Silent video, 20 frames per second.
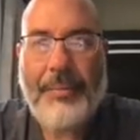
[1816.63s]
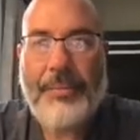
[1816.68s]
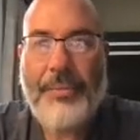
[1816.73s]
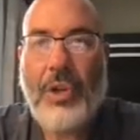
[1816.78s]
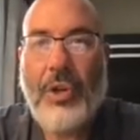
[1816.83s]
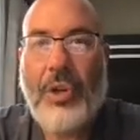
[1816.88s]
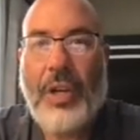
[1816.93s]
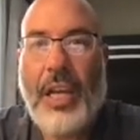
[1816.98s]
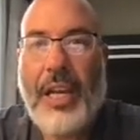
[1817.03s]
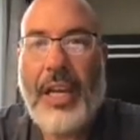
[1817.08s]

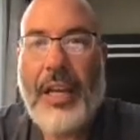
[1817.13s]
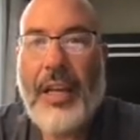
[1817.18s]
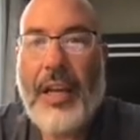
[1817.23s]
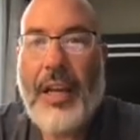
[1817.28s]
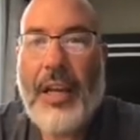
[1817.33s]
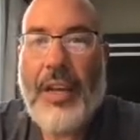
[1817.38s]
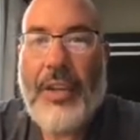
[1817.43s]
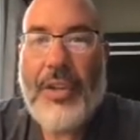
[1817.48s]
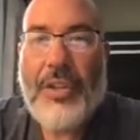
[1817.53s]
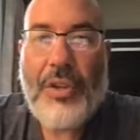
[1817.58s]
Okay,
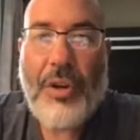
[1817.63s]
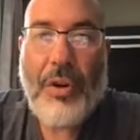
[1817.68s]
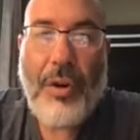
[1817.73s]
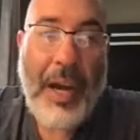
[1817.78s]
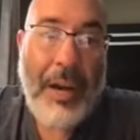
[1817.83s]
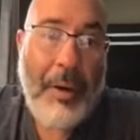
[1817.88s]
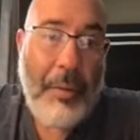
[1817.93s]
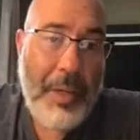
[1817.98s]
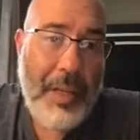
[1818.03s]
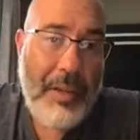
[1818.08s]
so
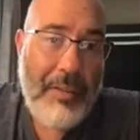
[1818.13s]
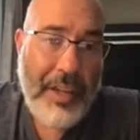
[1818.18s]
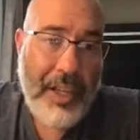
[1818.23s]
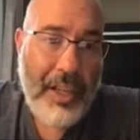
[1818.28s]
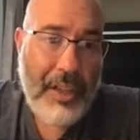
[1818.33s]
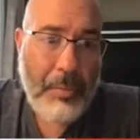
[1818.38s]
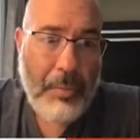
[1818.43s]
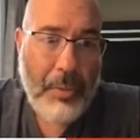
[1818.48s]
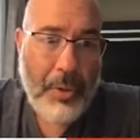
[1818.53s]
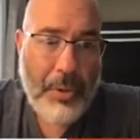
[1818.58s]
I'll be
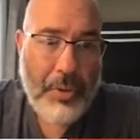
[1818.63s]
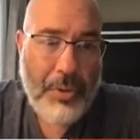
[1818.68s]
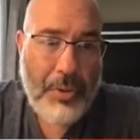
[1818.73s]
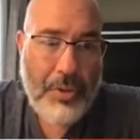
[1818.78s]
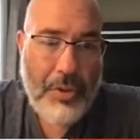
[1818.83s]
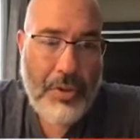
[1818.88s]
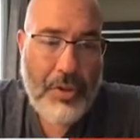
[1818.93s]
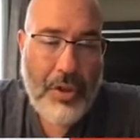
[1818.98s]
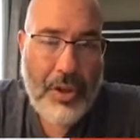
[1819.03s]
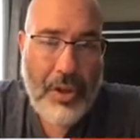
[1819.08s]
available
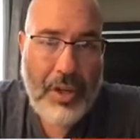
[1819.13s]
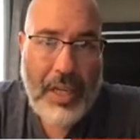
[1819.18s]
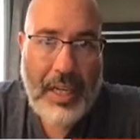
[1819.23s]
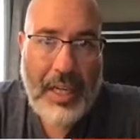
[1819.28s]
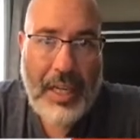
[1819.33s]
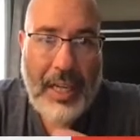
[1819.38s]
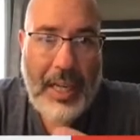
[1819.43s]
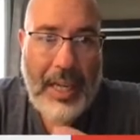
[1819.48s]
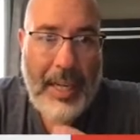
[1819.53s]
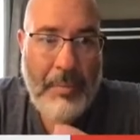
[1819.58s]
starting
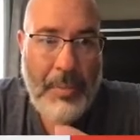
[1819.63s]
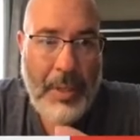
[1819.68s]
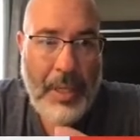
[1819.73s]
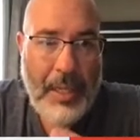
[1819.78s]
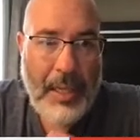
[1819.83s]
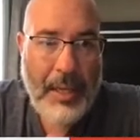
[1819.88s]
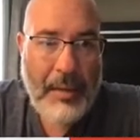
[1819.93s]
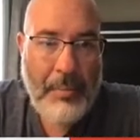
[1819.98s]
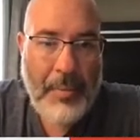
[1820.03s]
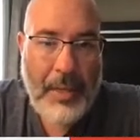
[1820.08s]
at 8
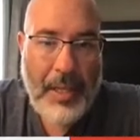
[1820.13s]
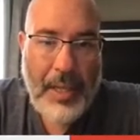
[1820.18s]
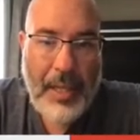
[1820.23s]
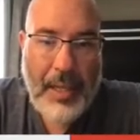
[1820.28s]
p.m.